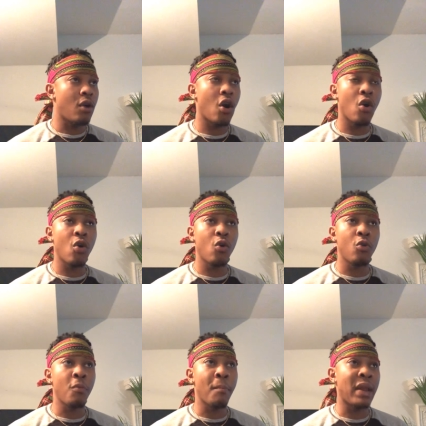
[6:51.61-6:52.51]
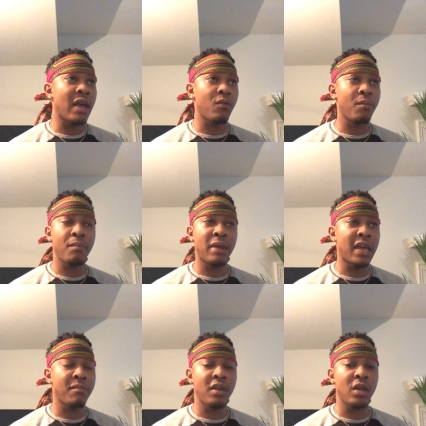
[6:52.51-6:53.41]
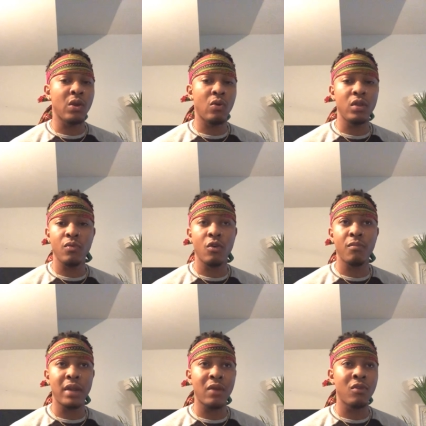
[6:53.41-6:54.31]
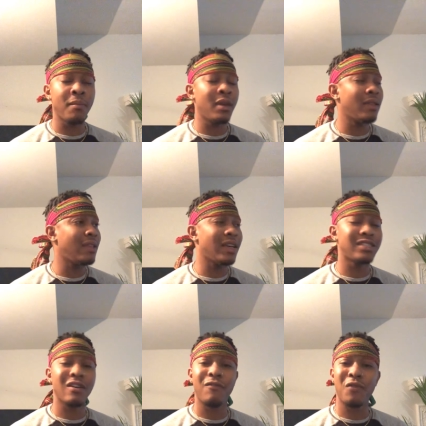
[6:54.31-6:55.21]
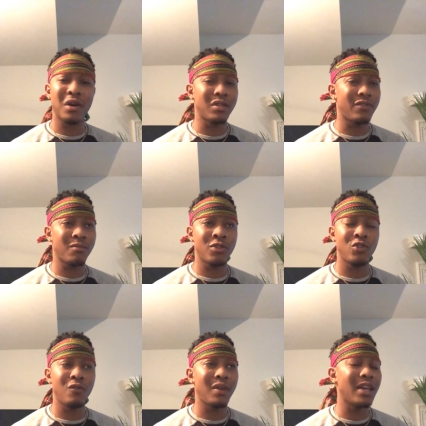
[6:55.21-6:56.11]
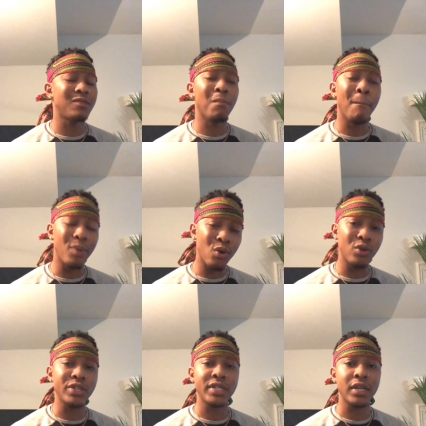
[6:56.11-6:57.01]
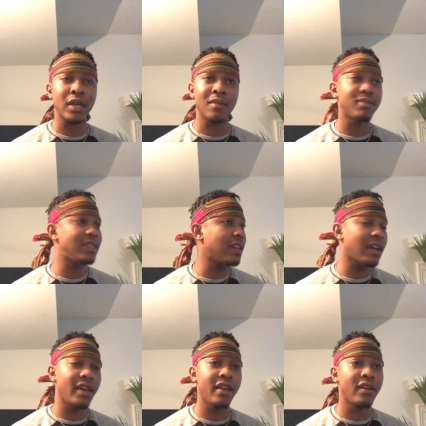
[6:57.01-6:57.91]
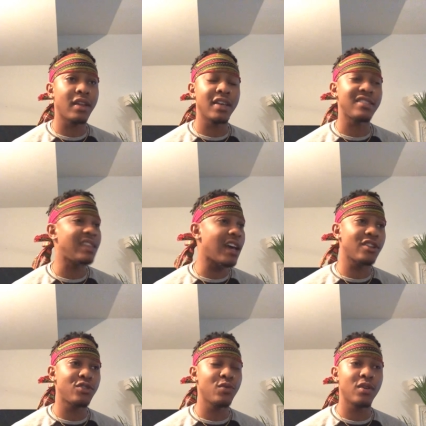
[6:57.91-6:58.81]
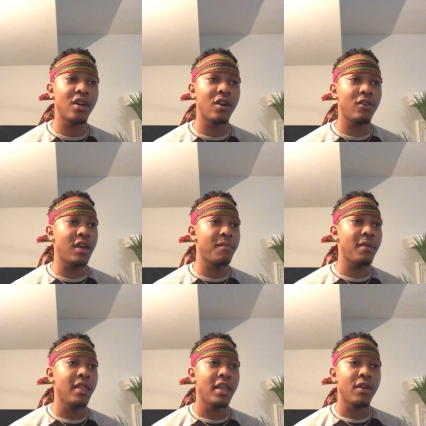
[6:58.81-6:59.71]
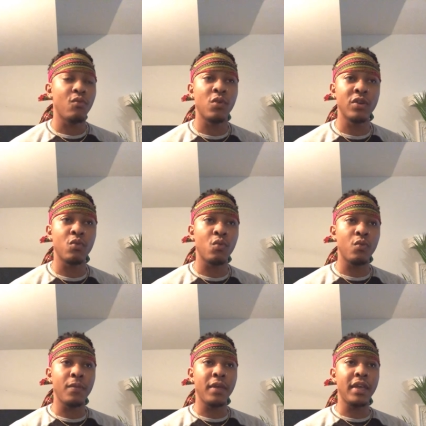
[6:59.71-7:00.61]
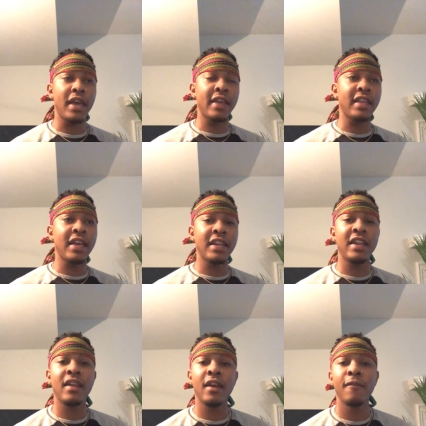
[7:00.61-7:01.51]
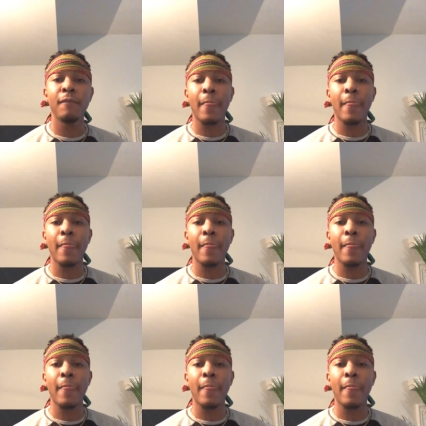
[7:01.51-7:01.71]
oh black black men only want black women, it's the farthest from the truth, and that's bullshit. I'm sick of hearing it. It's not true at all. And what at the end of the day,